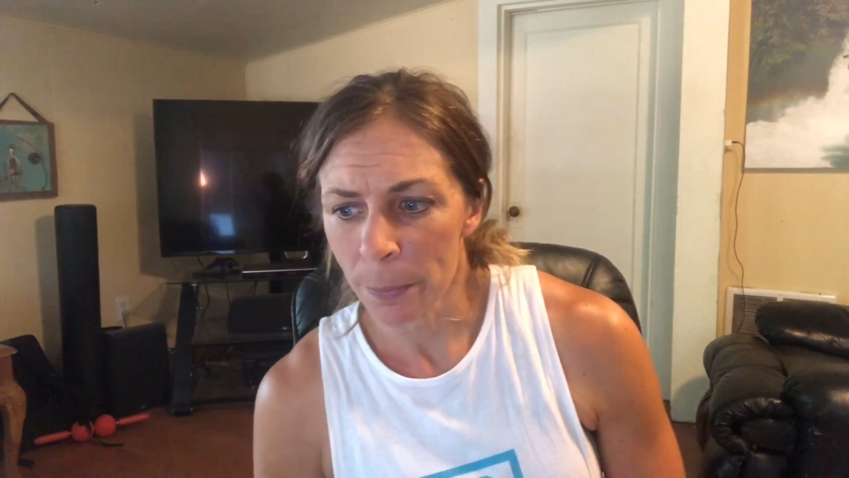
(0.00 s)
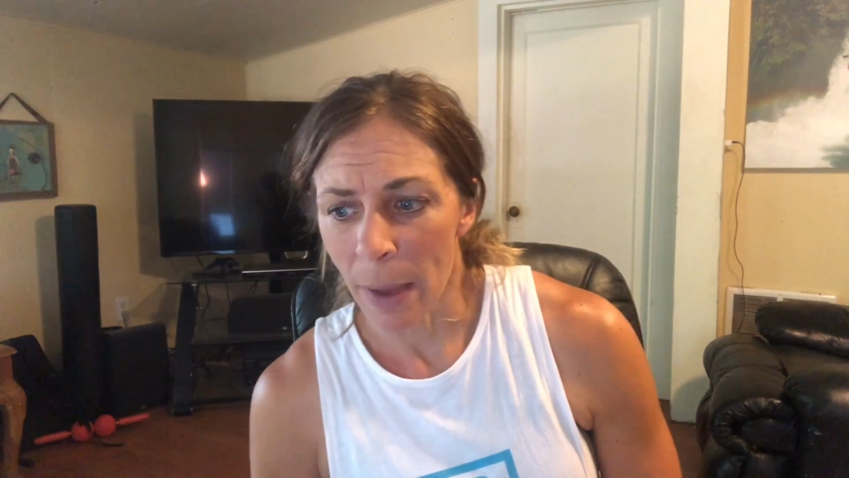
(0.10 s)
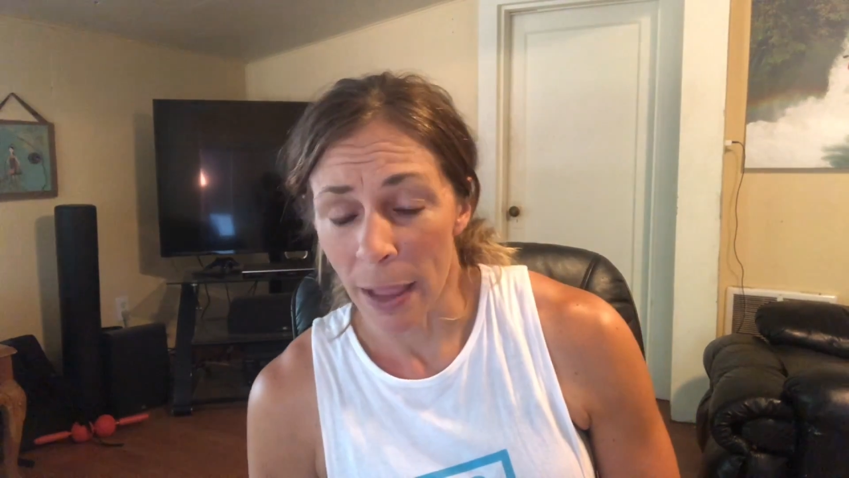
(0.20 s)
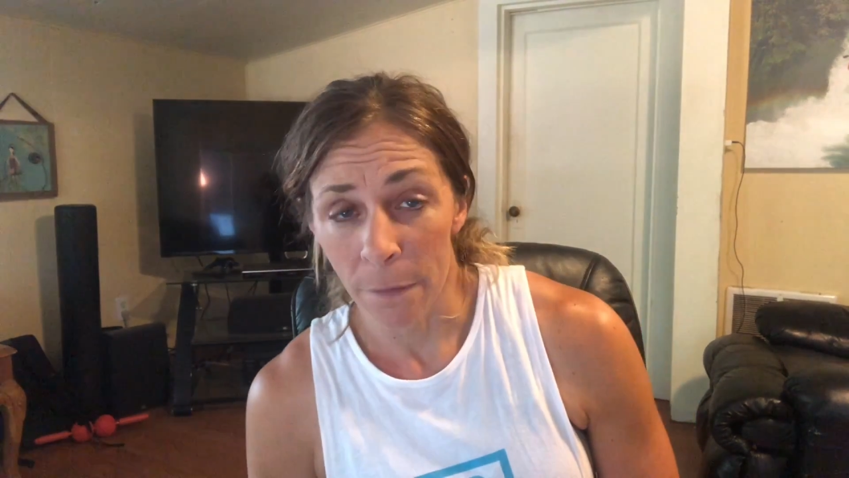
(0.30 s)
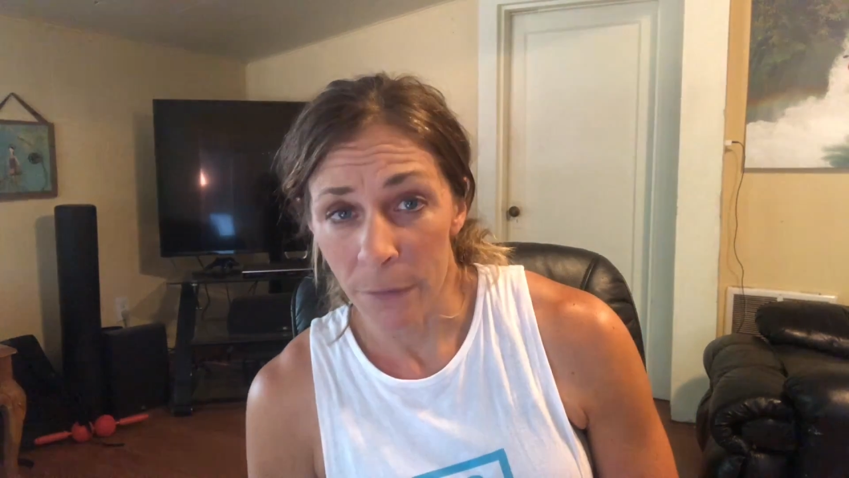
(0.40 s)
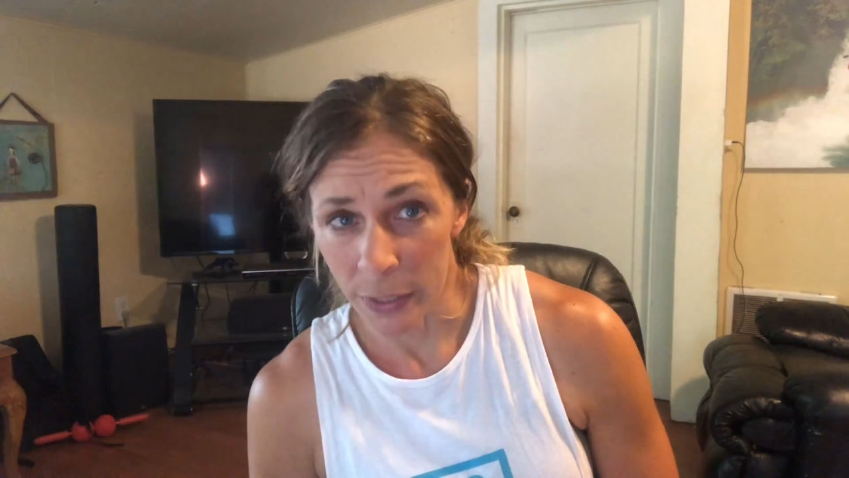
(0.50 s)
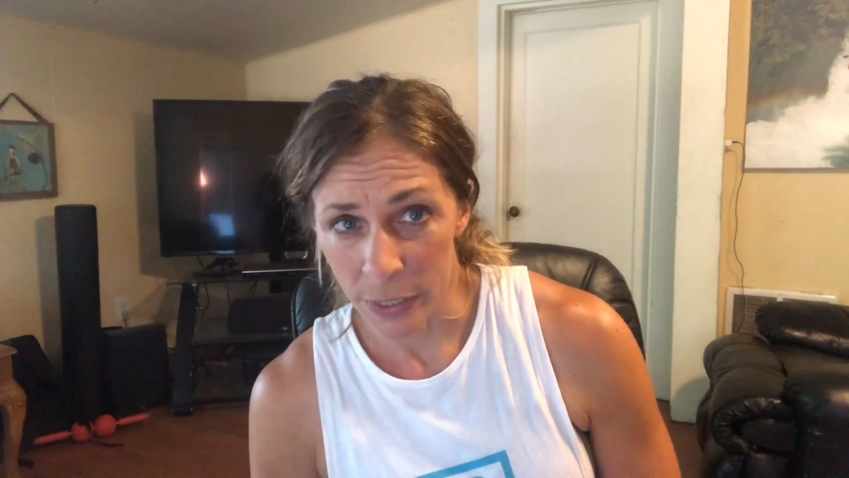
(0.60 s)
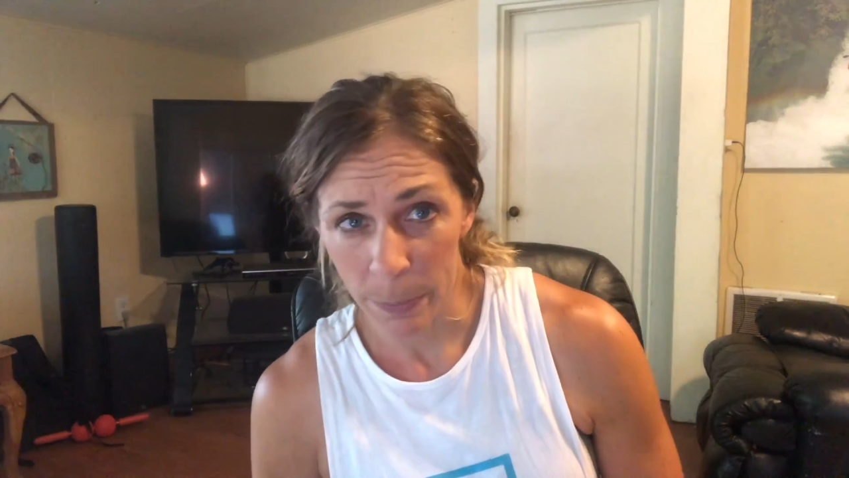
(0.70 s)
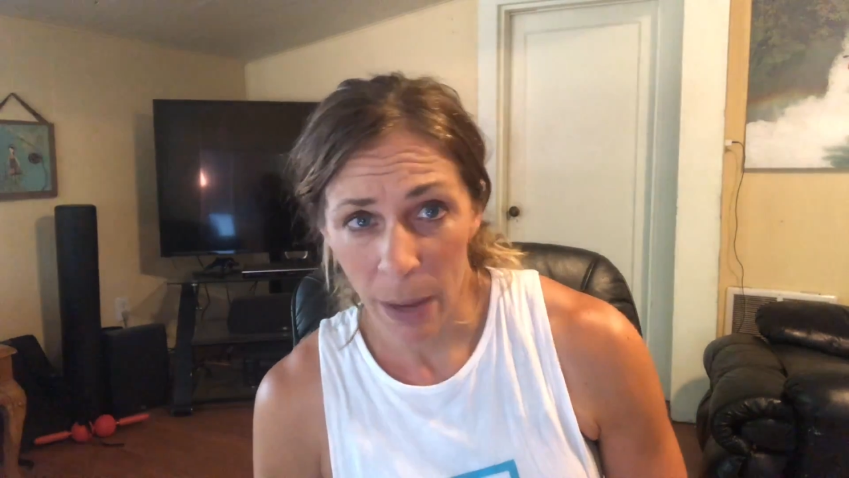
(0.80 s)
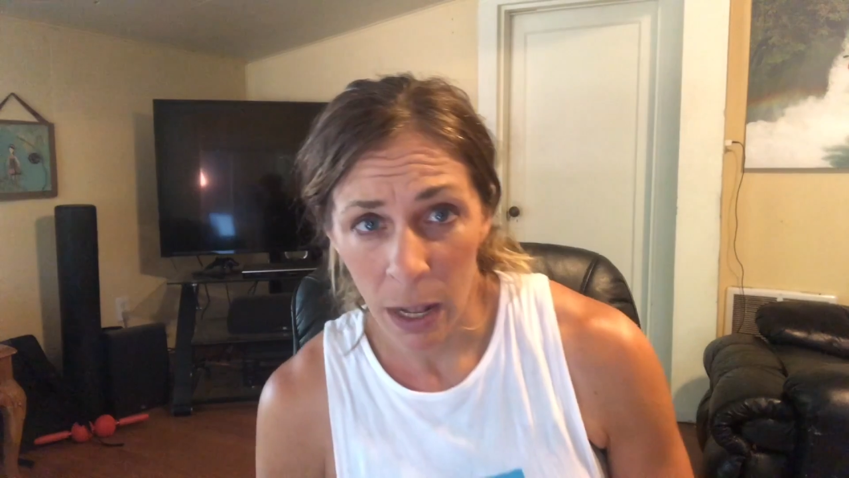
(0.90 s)

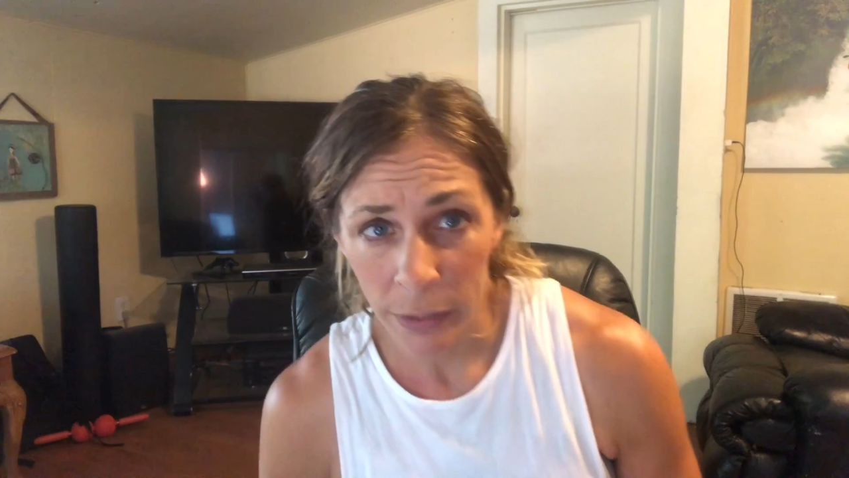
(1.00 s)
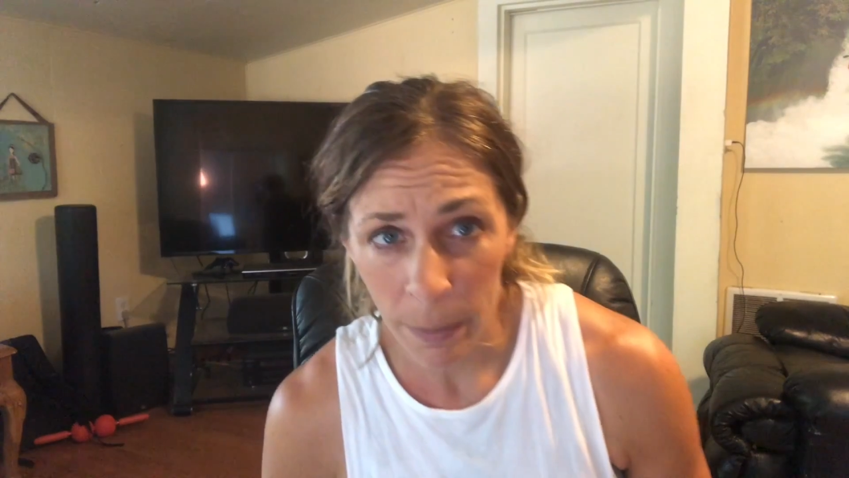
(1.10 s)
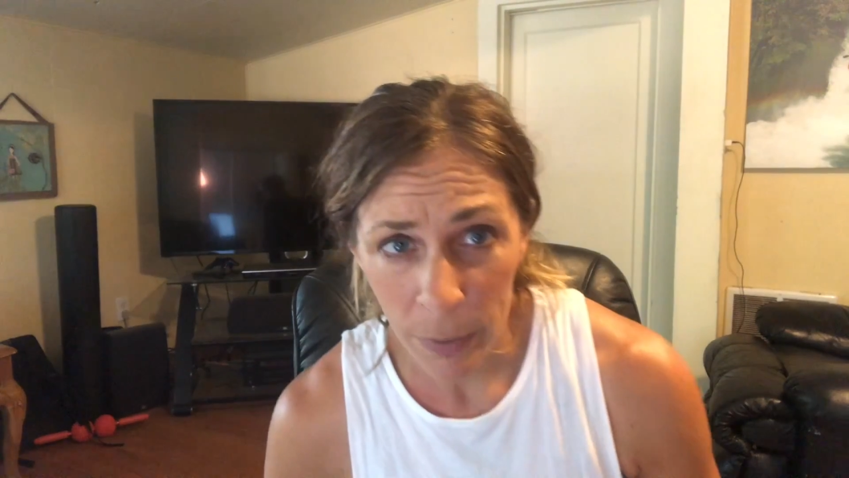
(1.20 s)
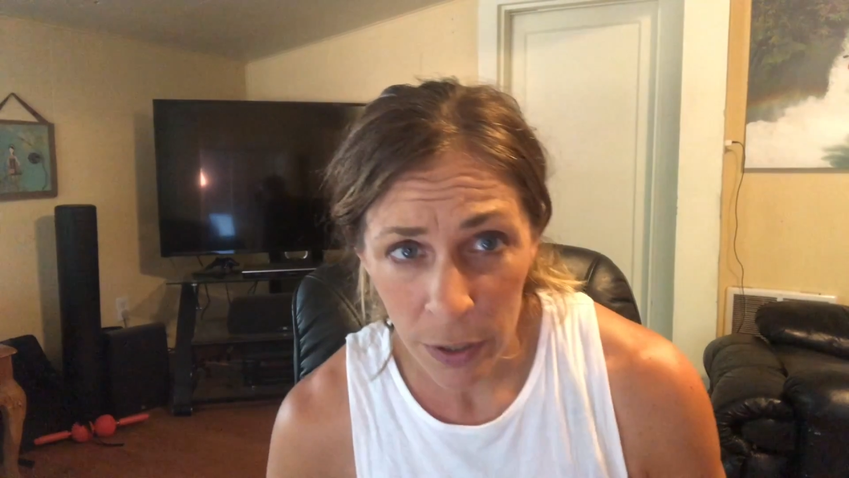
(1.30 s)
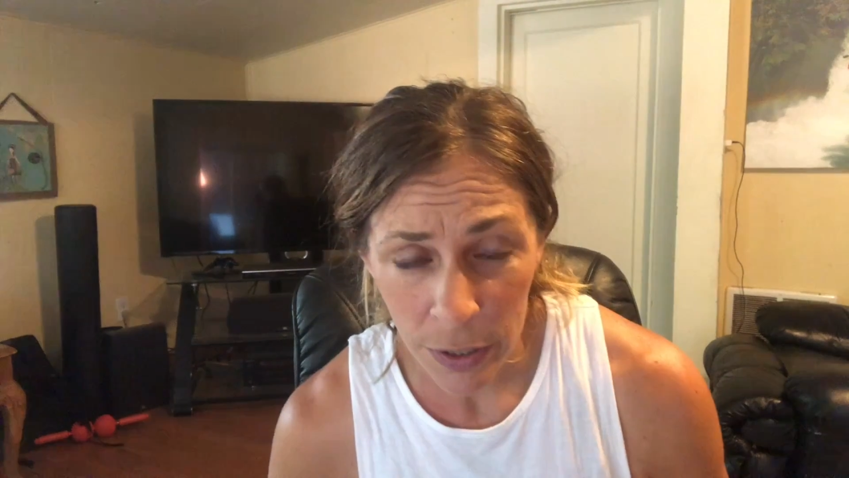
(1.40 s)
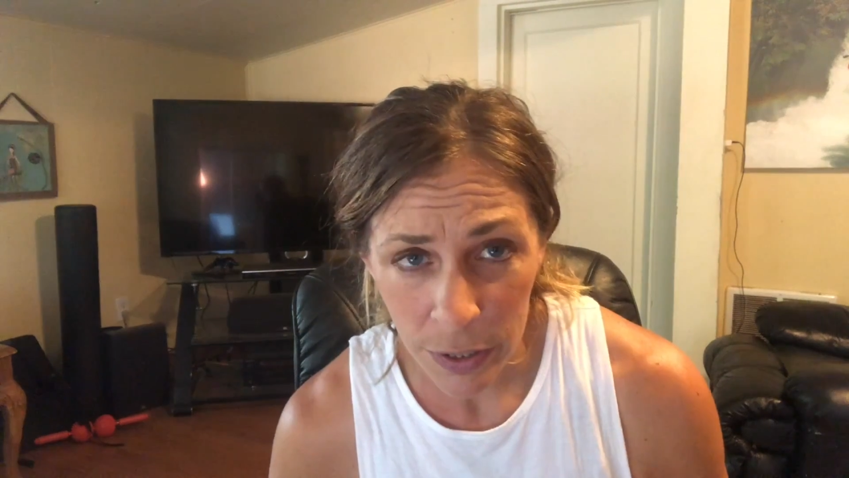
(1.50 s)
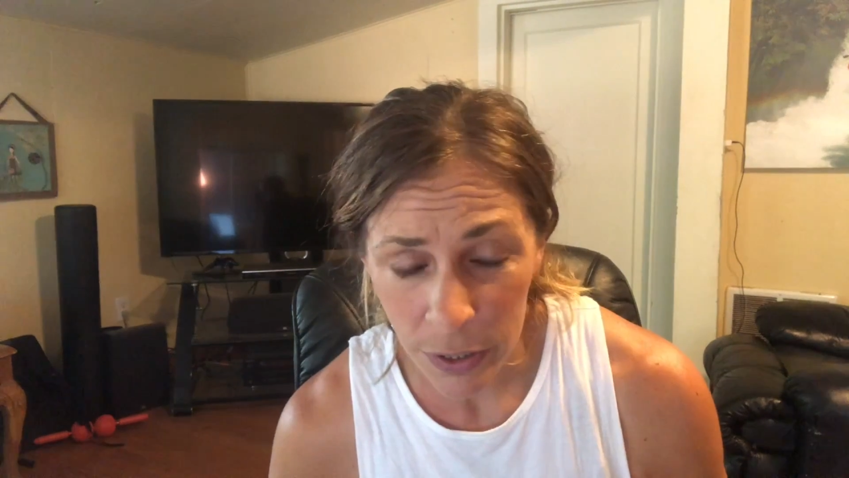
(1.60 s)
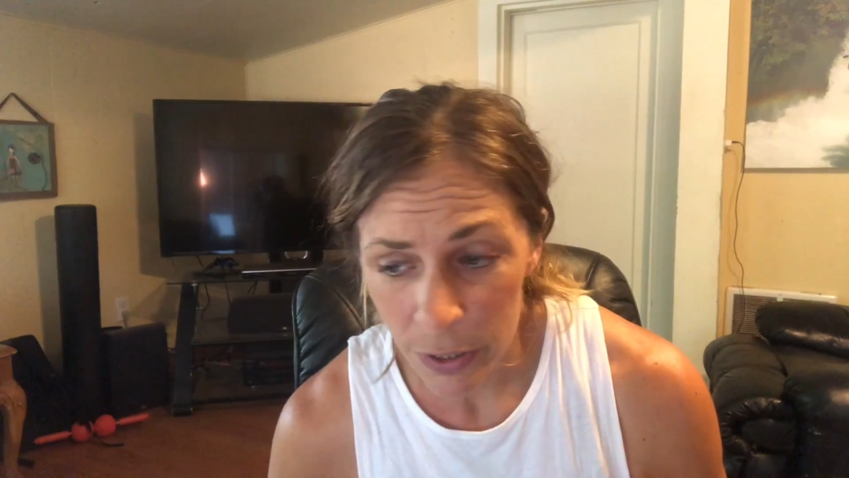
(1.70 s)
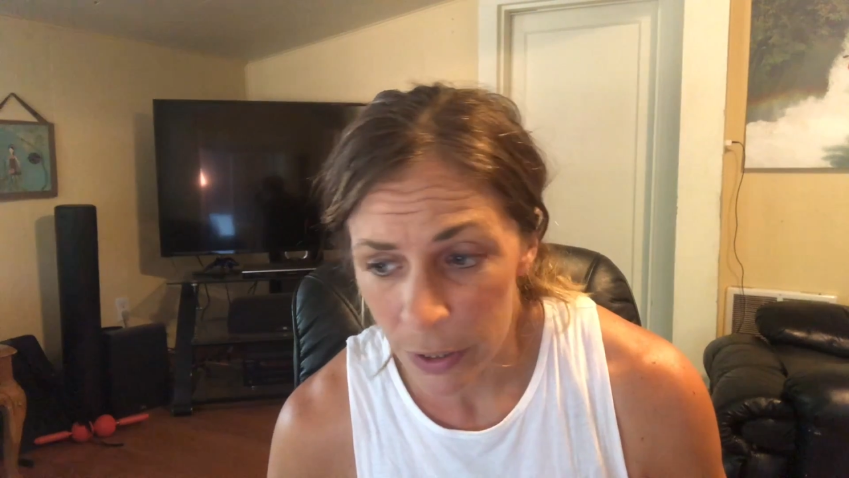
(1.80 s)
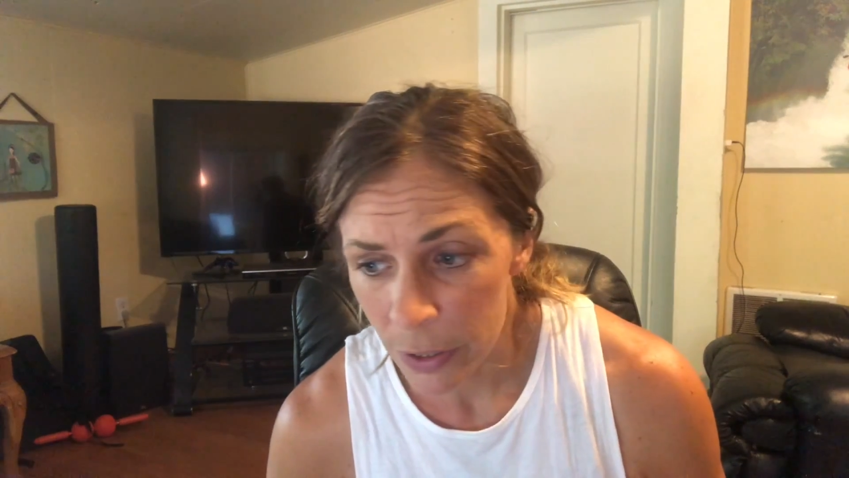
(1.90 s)
MyFitnessPal numbers